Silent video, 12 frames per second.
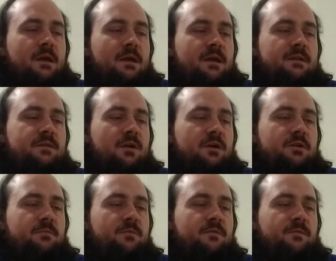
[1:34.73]
It's hard to
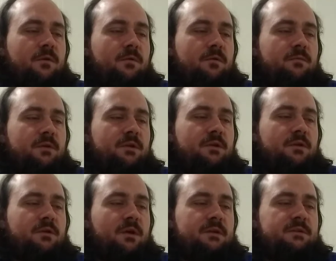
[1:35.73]
move forward when you're
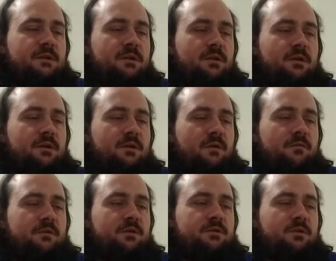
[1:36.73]
constantly looking over
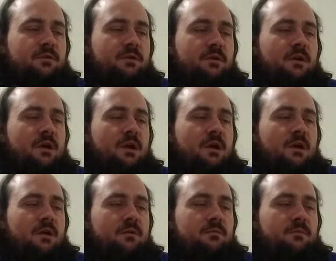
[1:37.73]
your shoulder,
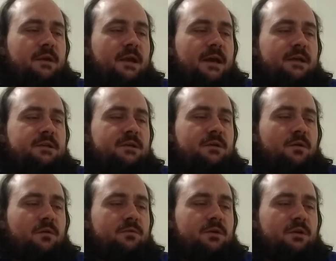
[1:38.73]
rehashing
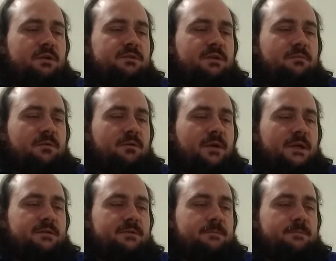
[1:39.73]
old hurts and regrets.